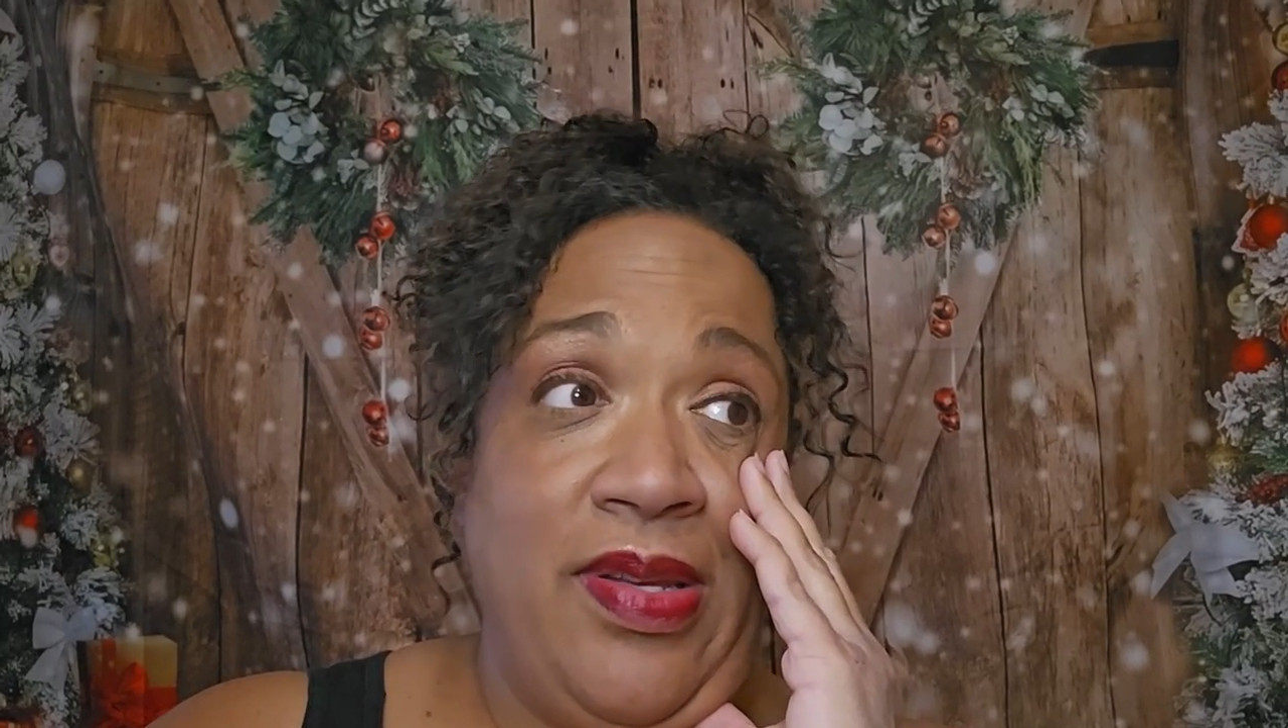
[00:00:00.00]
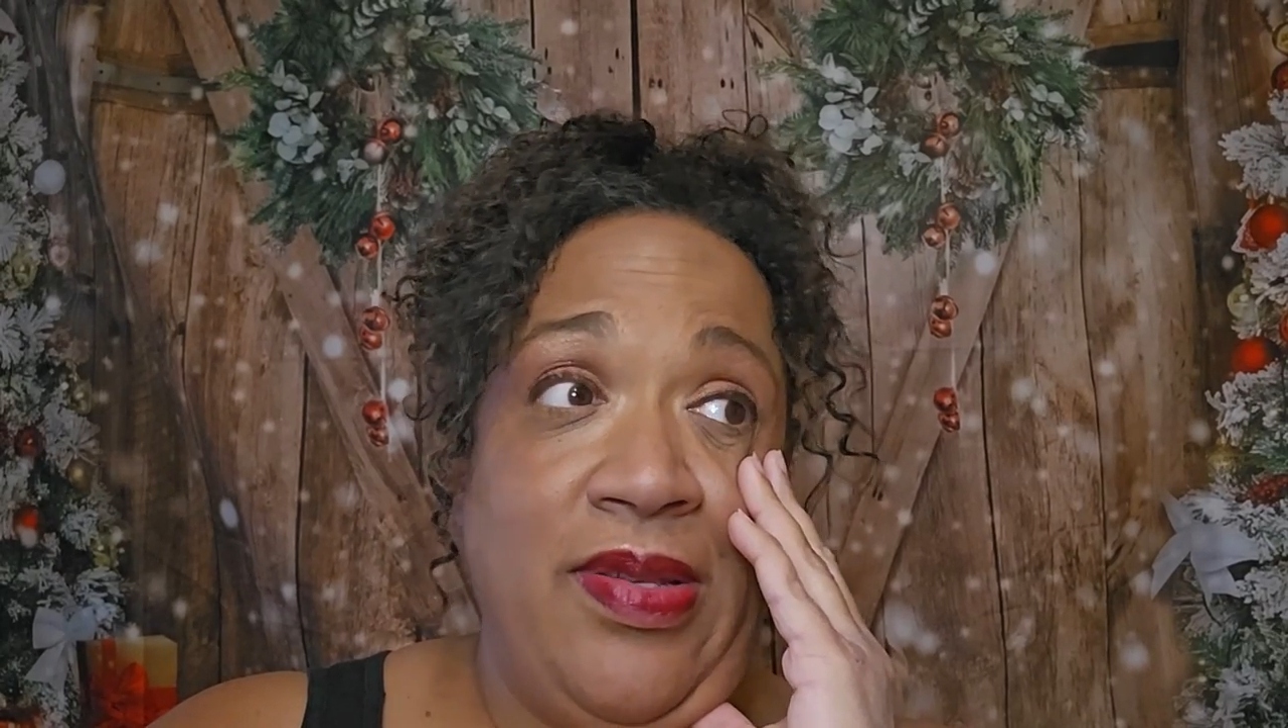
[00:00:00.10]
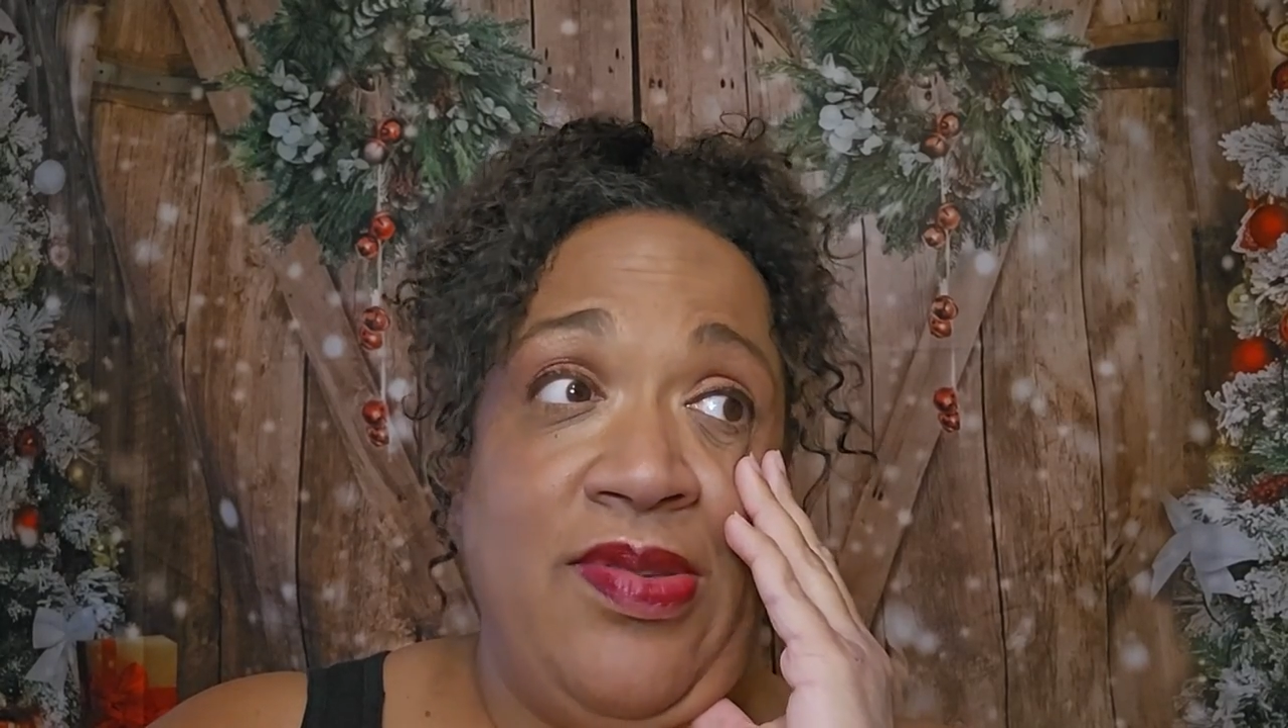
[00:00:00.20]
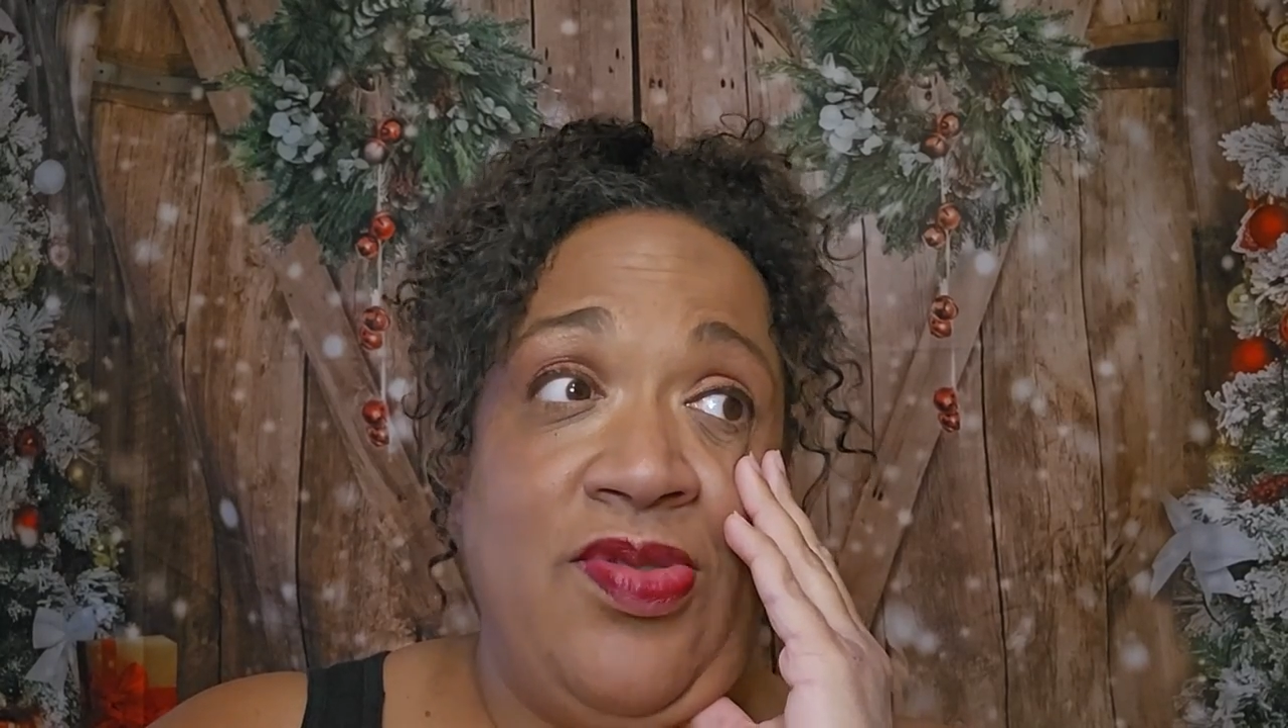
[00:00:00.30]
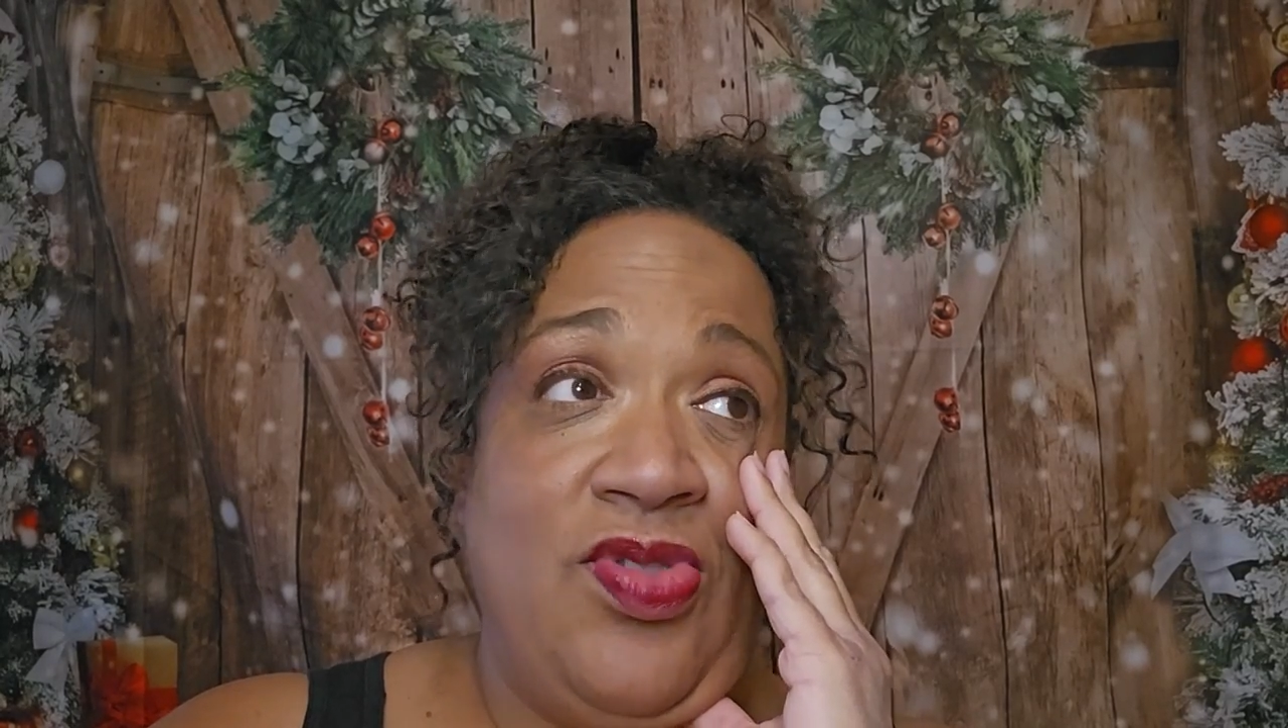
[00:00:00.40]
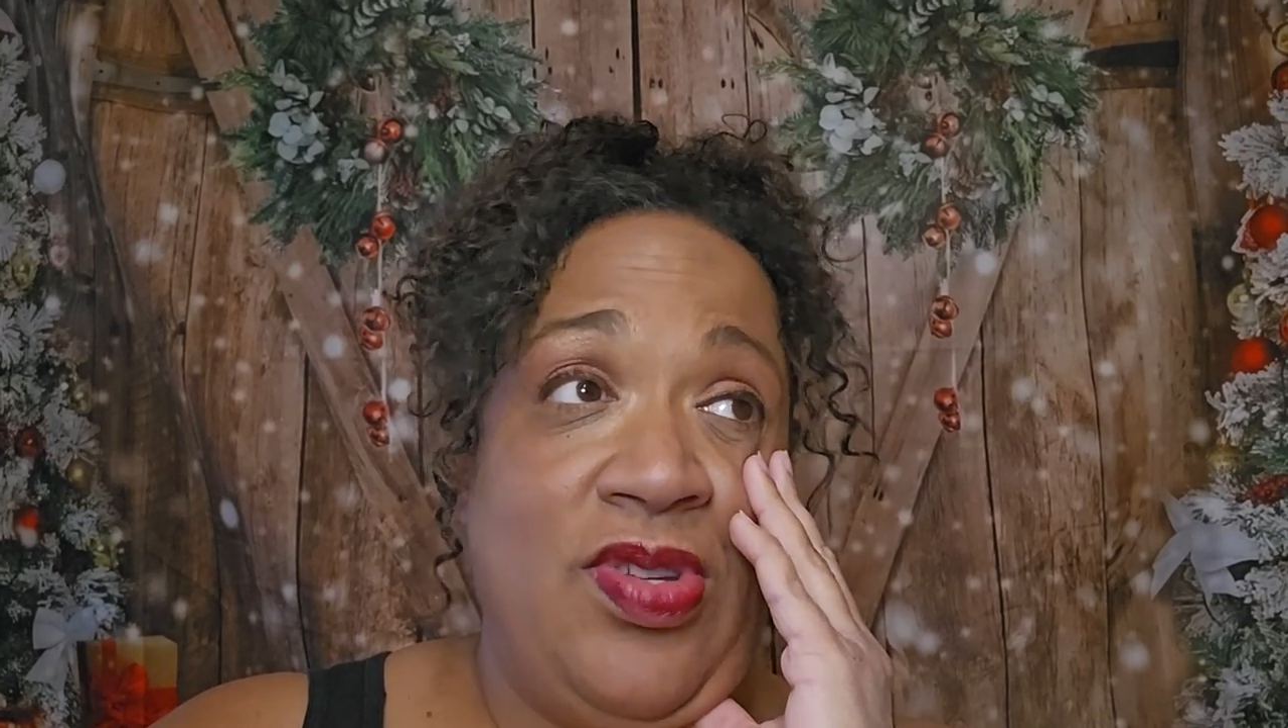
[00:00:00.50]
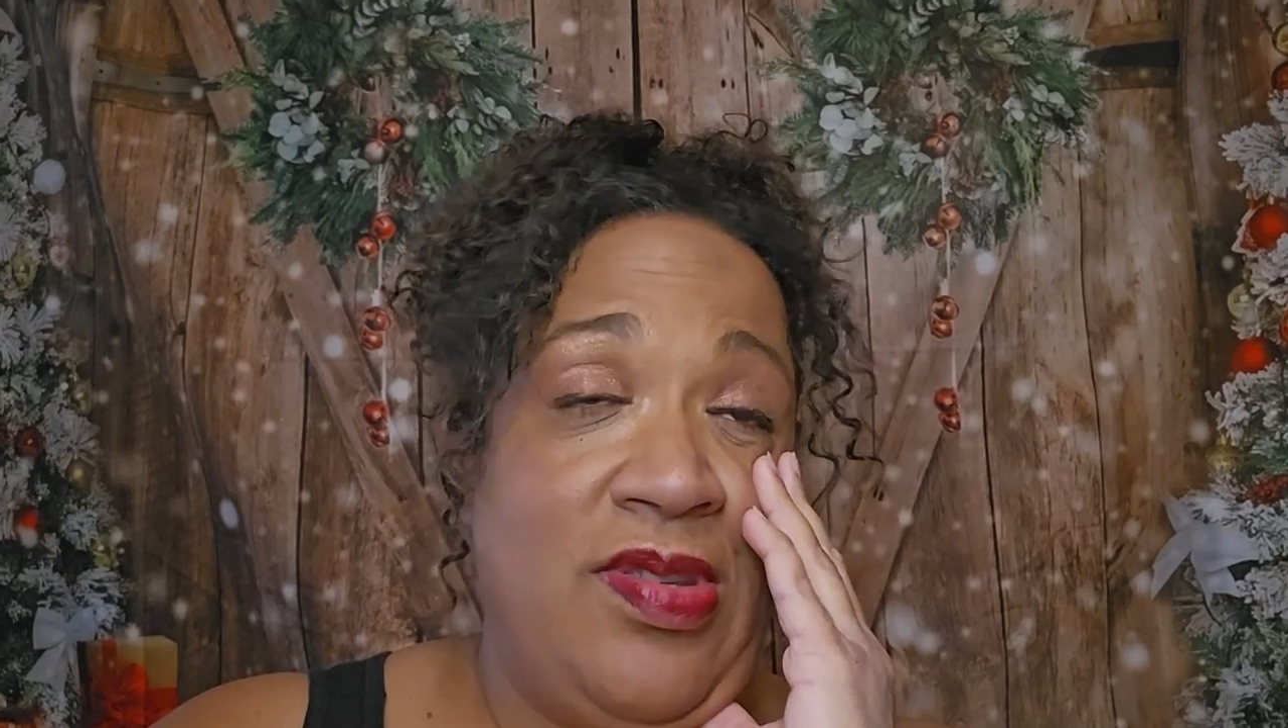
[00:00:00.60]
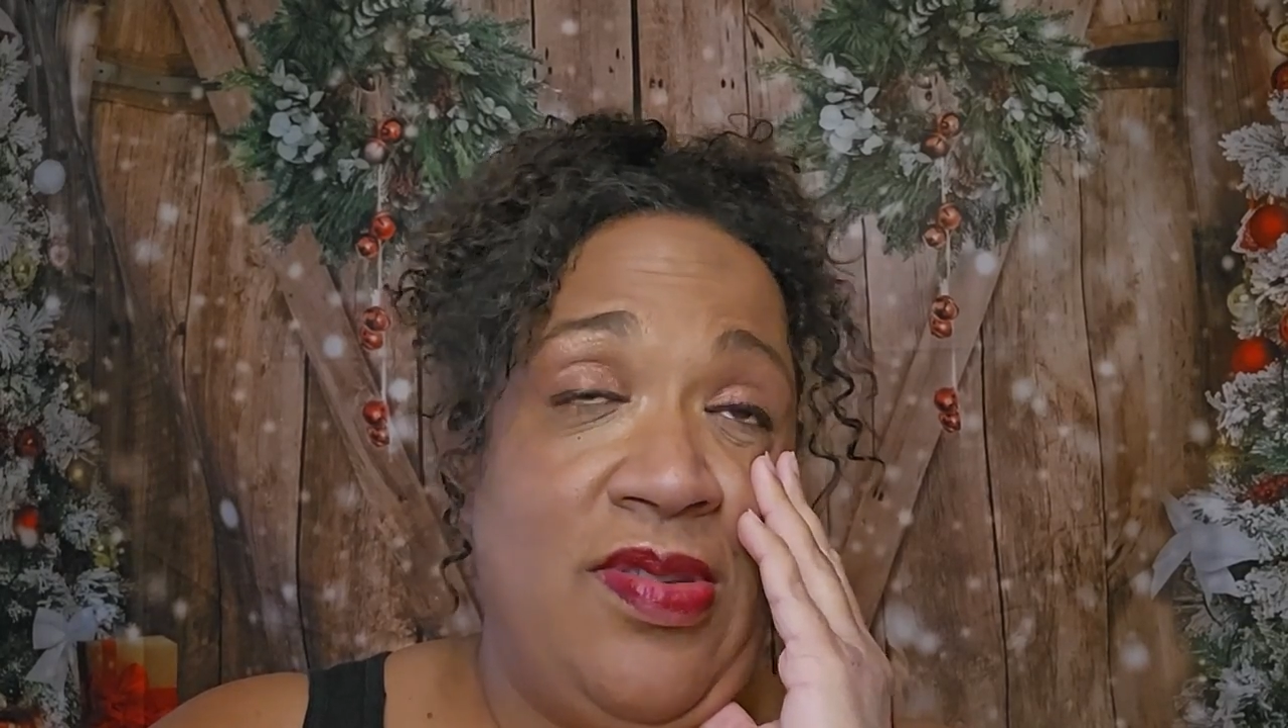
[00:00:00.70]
it's just